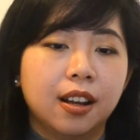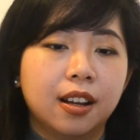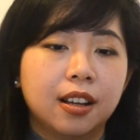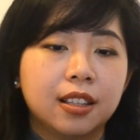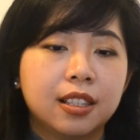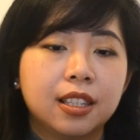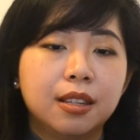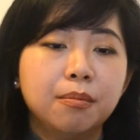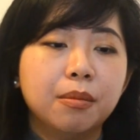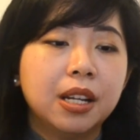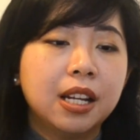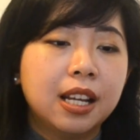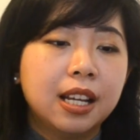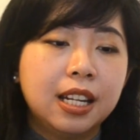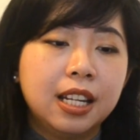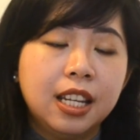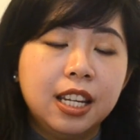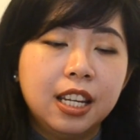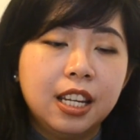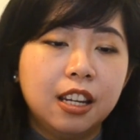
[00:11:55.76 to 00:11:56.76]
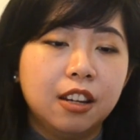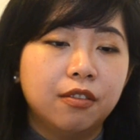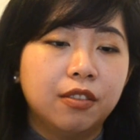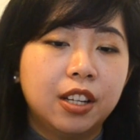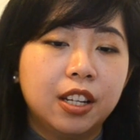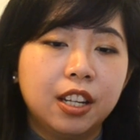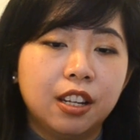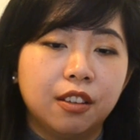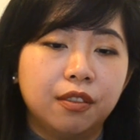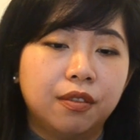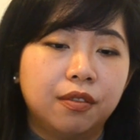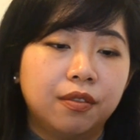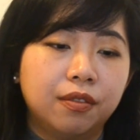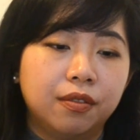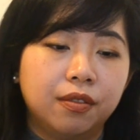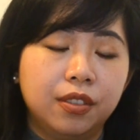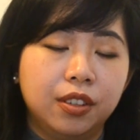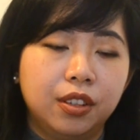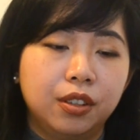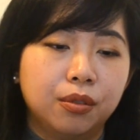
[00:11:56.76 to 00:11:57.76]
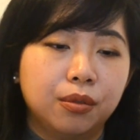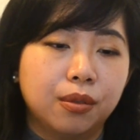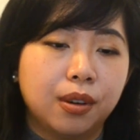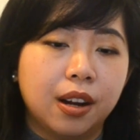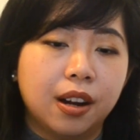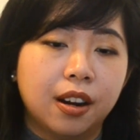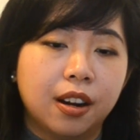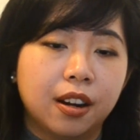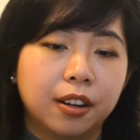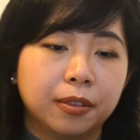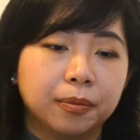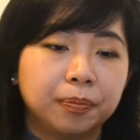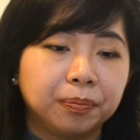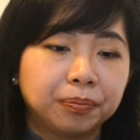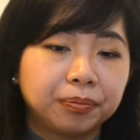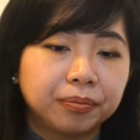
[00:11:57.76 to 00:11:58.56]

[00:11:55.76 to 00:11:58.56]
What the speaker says: Similarly, even if you are